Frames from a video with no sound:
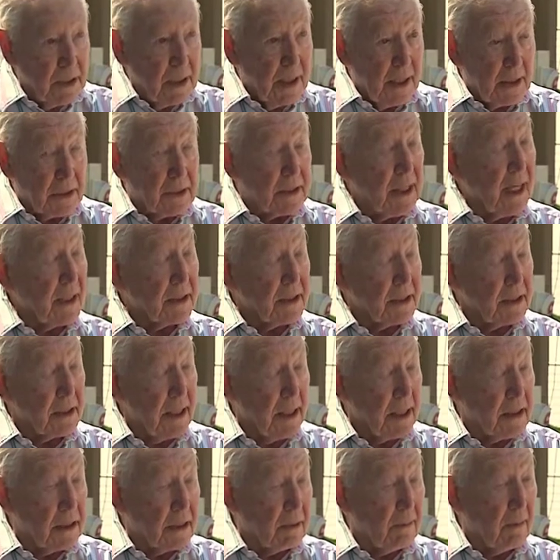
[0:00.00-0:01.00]

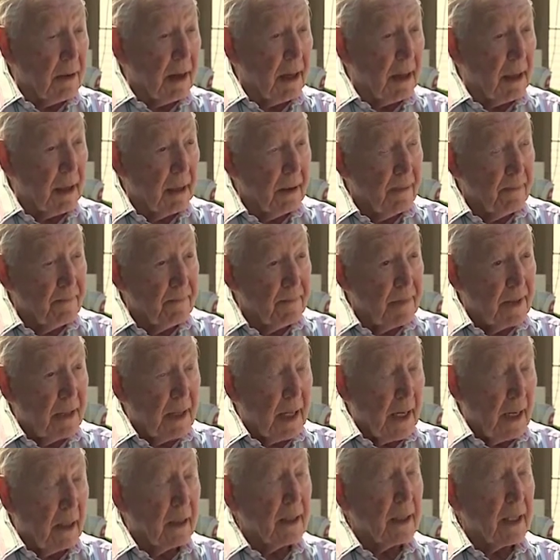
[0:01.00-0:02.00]
assassinated by the
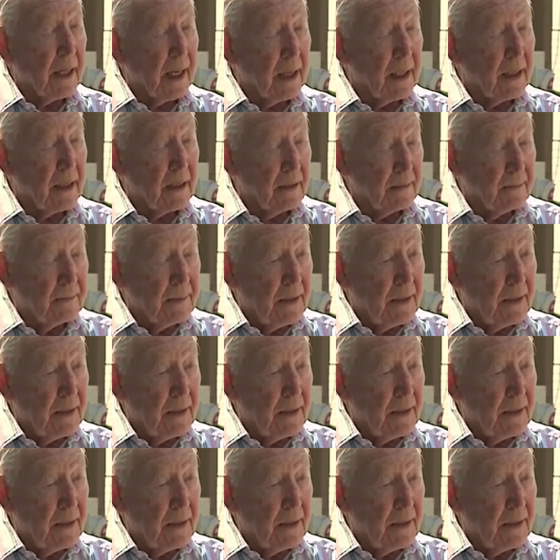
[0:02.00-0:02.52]
Al-Qaeda,